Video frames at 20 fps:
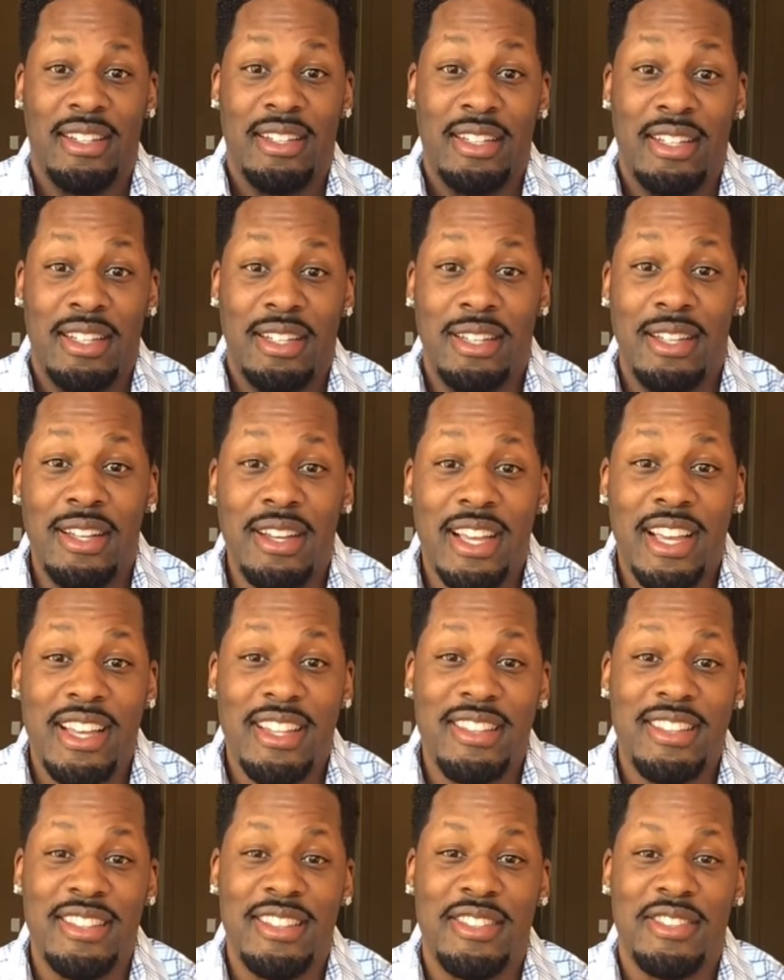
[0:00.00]
Look
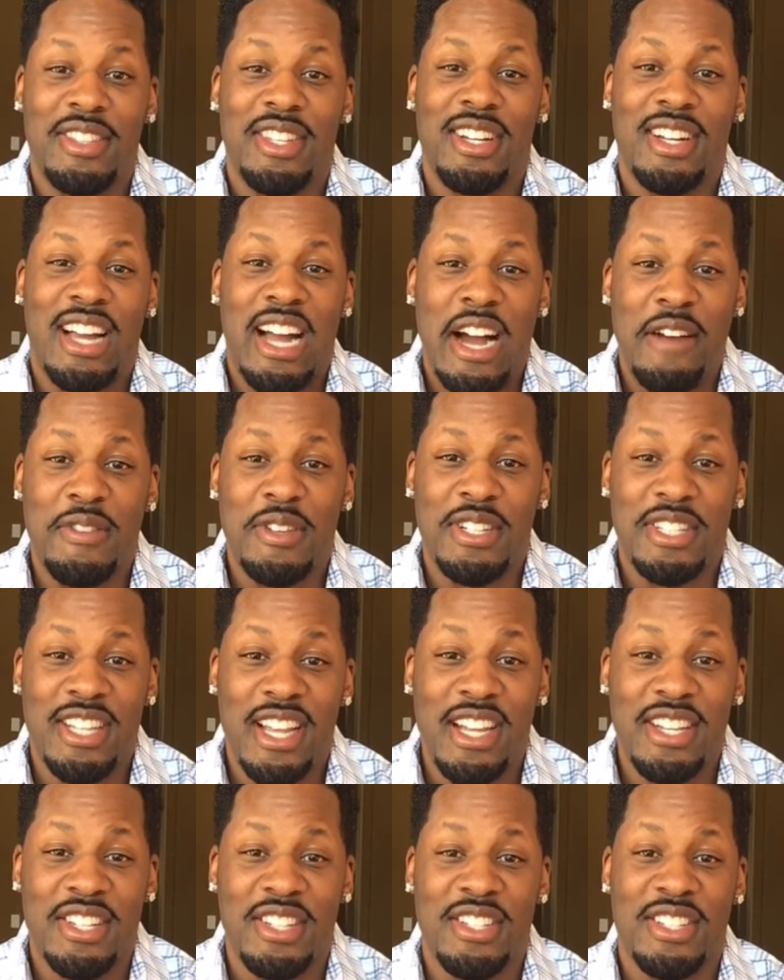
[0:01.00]
at the
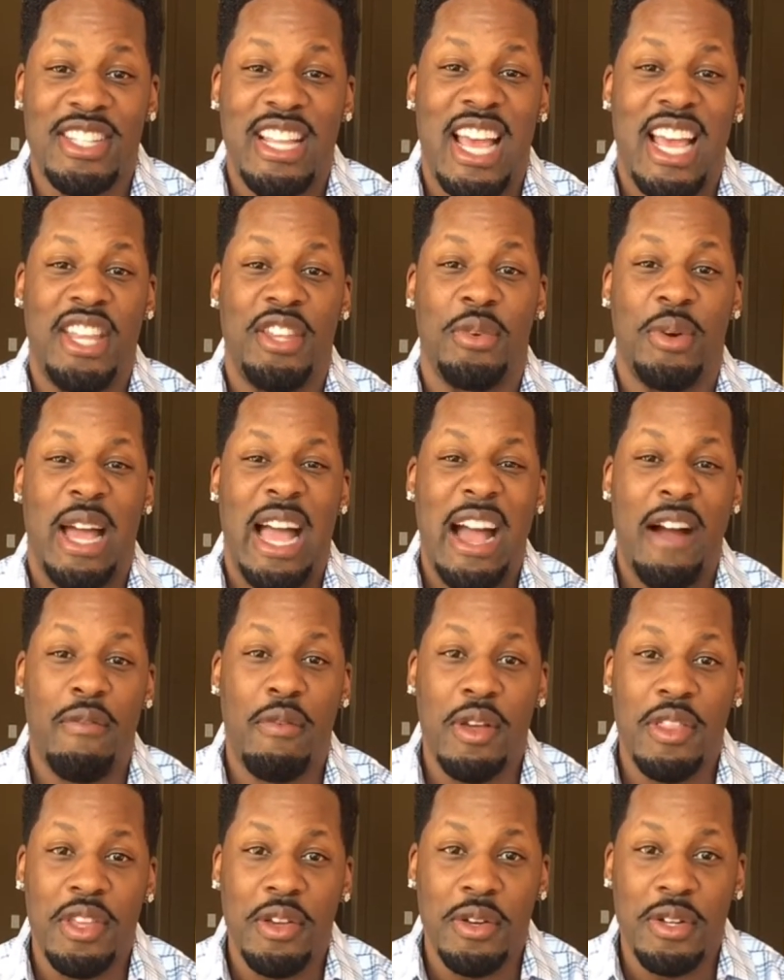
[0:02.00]
conversations that you have with
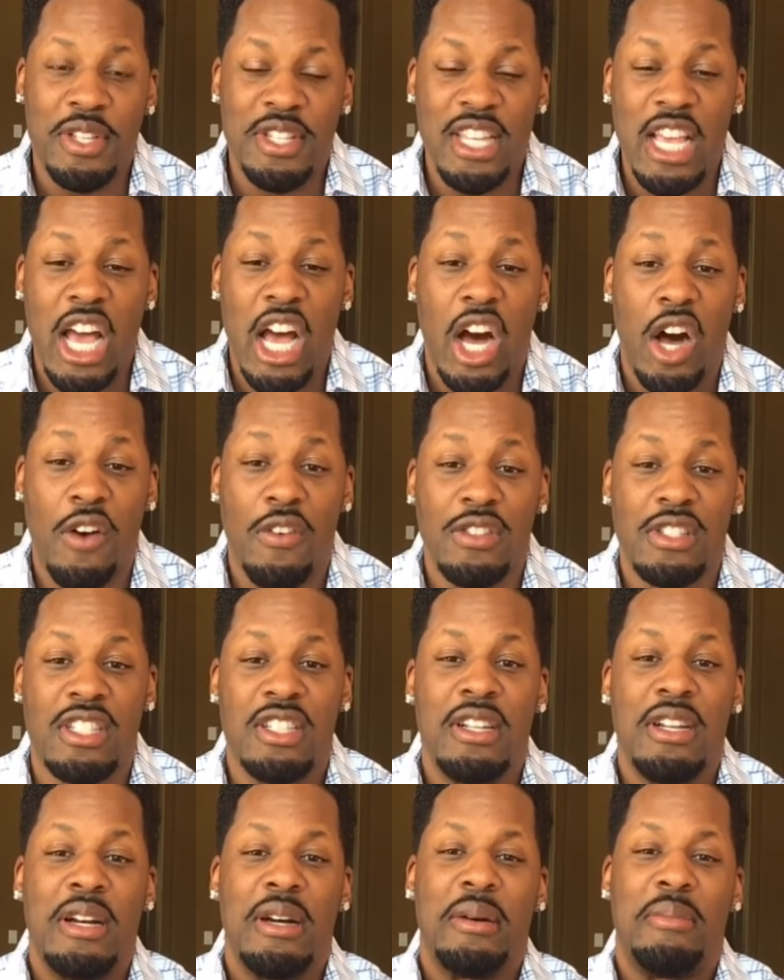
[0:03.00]
yourselves
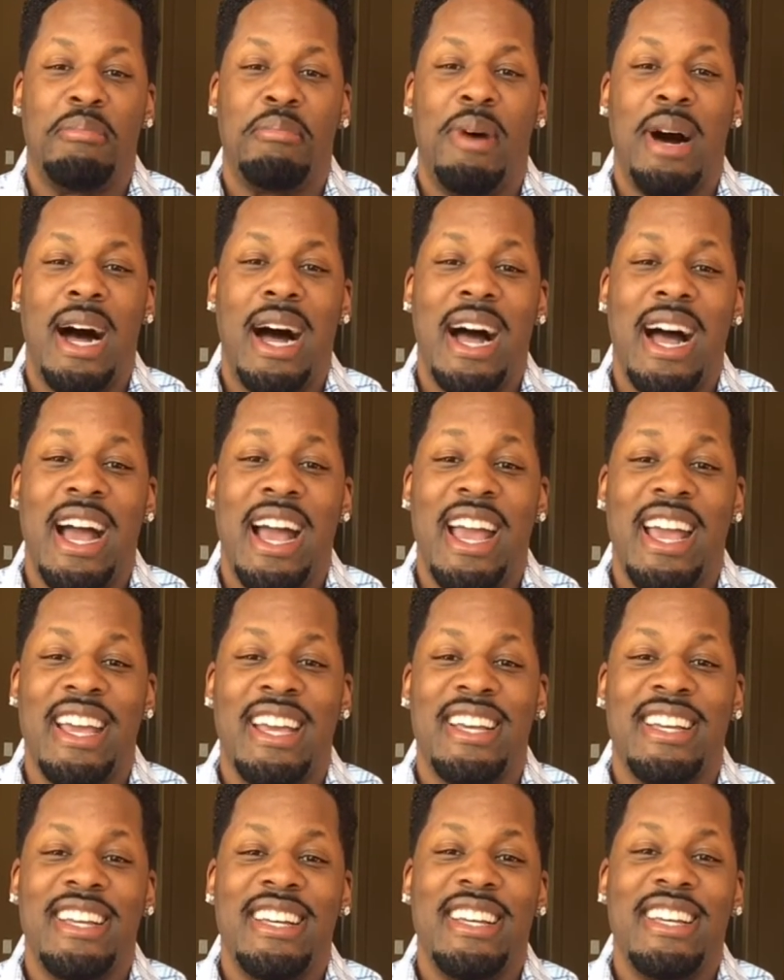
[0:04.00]
by
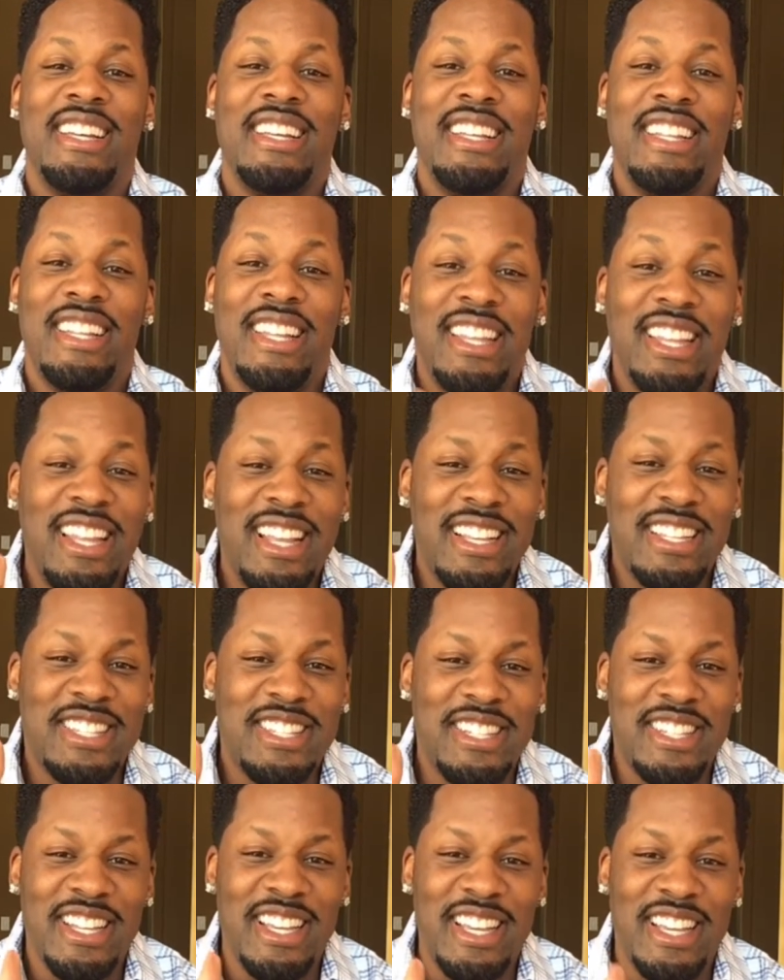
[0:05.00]

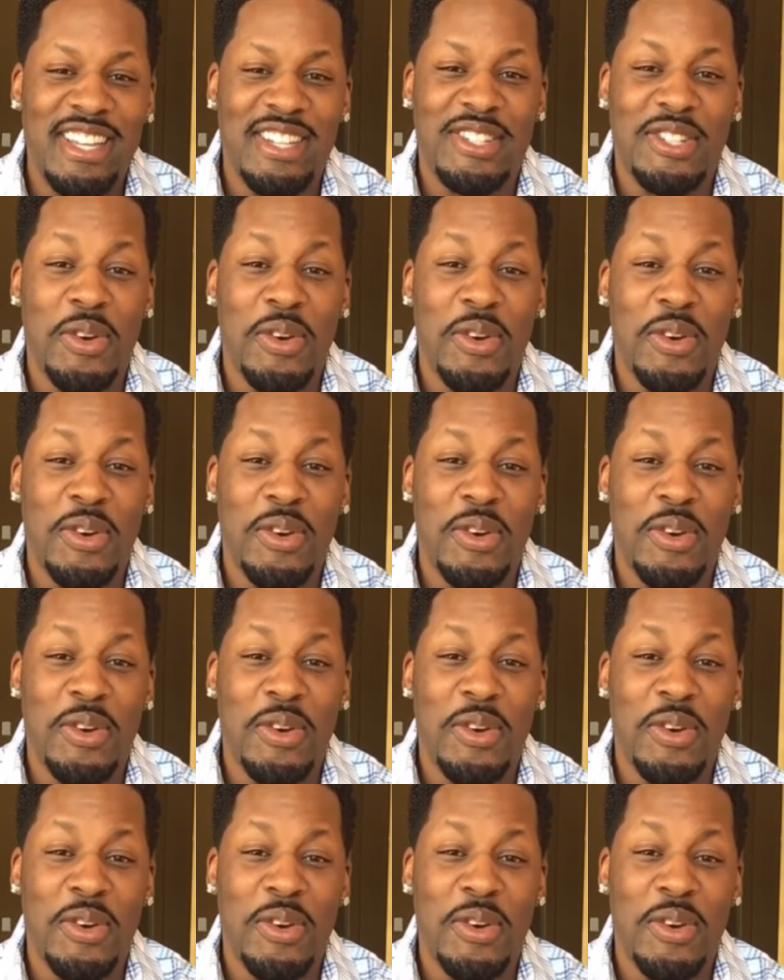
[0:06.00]
listening to